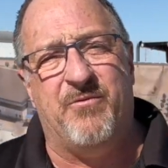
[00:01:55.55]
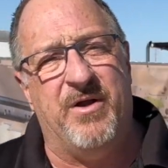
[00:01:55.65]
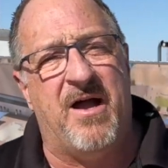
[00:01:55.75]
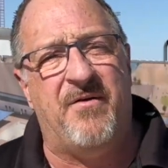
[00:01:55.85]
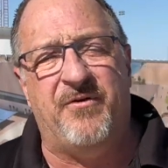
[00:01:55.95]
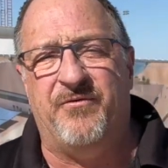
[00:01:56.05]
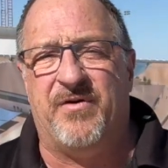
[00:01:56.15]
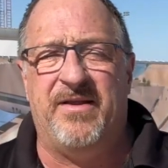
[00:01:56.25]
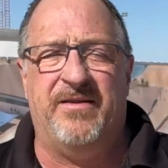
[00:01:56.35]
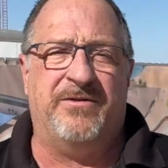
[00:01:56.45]
we often
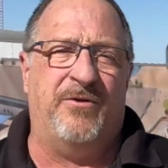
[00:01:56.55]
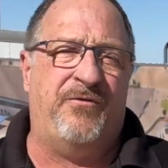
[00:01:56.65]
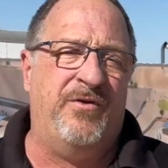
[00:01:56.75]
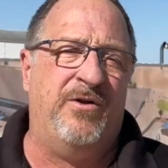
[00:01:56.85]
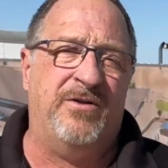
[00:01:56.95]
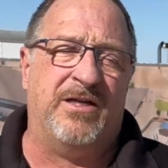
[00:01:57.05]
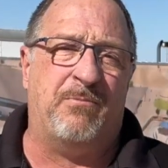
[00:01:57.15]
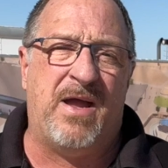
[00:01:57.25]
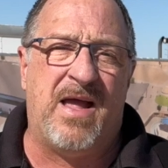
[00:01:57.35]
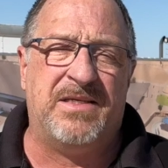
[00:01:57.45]
find that they're filled to
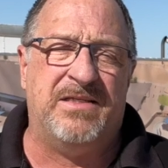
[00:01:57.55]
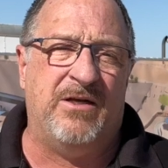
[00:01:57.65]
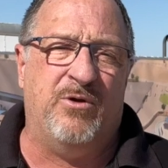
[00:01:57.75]
capacity